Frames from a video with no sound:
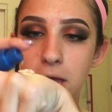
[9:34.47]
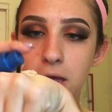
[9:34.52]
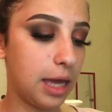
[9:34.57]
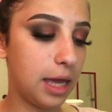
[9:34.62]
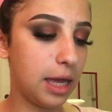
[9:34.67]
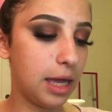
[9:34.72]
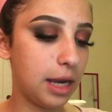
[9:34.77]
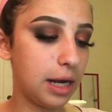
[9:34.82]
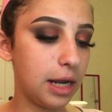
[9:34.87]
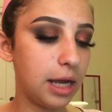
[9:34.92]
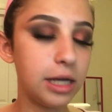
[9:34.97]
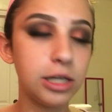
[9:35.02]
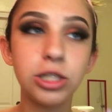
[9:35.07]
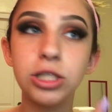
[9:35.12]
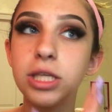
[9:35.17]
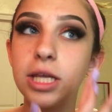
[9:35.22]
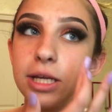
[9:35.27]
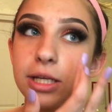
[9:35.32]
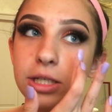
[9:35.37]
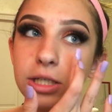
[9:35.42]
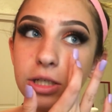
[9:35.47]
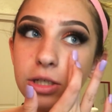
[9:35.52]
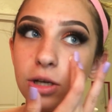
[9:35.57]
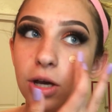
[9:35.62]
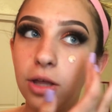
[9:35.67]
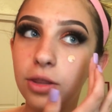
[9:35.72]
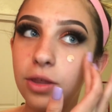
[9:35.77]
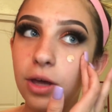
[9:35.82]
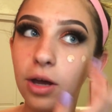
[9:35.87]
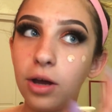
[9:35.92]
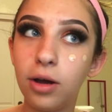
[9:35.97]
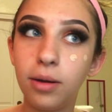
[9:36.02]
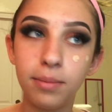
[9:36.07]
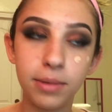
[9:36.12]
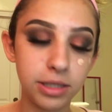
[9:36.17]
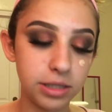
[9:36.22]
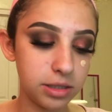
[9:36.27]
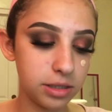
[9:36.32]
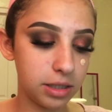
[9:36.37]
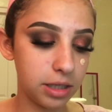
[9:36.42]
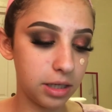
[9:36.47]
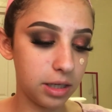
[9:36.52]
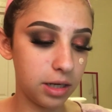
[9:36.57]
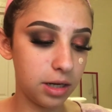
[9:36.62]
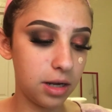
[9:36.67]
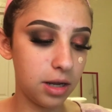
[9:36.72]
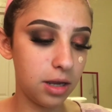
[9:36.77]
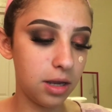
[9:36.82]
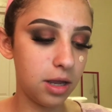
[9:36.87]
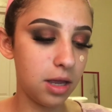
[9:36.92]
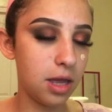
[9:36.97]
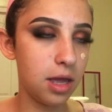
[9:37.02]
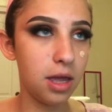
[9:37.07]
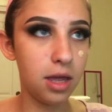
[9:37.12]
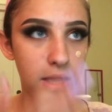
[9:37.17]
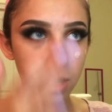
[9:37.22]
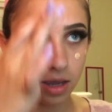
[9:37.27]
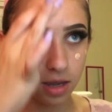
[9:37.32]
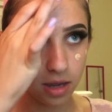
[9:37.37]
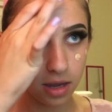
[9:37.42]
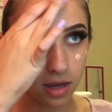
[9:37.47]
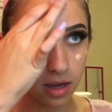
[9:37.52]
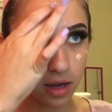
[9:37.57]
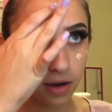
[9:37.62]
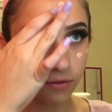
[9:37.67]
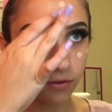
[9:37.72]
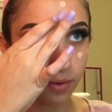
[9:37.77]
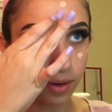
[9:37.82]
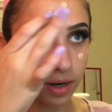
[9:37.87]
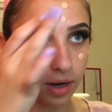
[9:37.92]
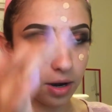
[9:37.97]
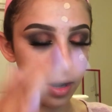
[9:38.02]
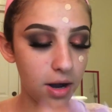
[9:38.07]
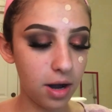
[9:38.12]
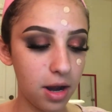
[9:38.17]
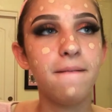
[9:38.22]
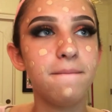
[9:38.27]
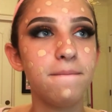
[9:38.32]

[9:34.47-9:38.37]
And I just like to dot that on my skin everywhere.